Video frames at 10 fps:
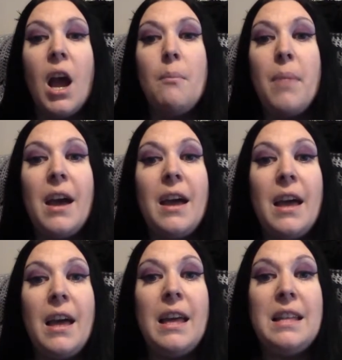but
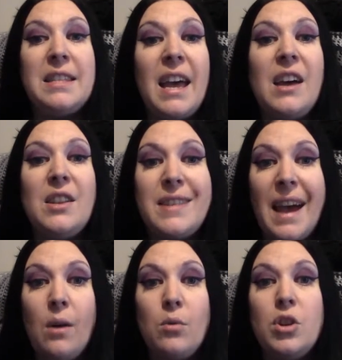it turns
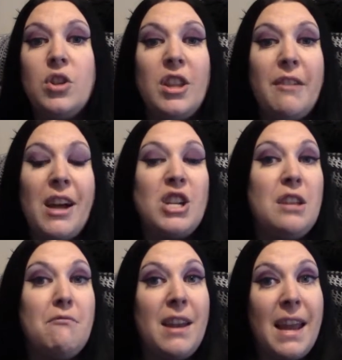out that they're actually
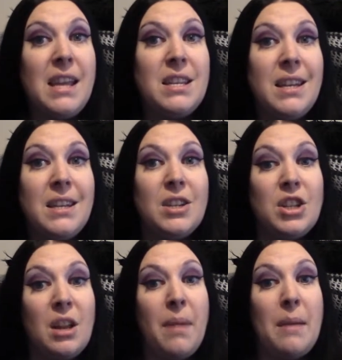related
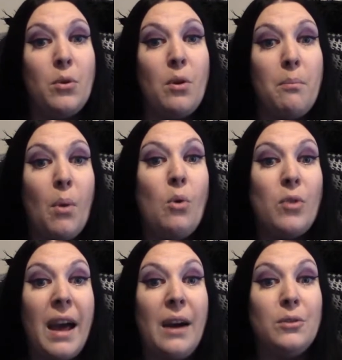to the people that bought the
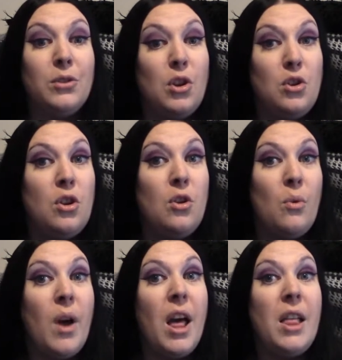house that
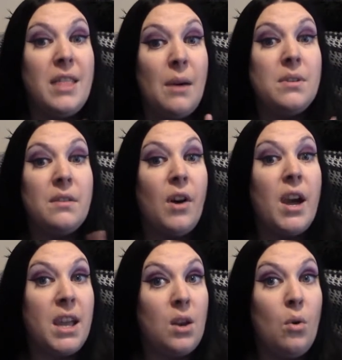knew there was a
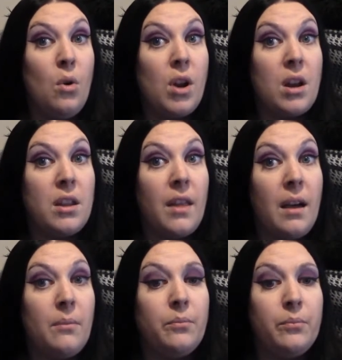Viking horde under
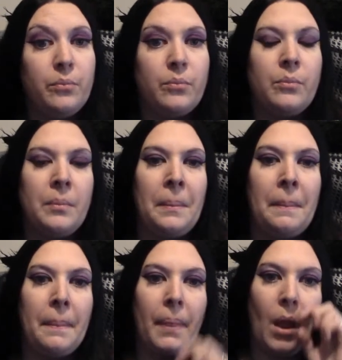there?
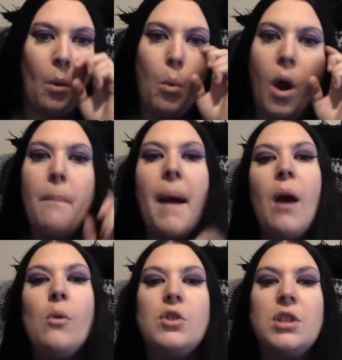What
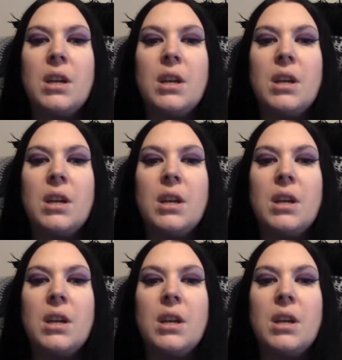about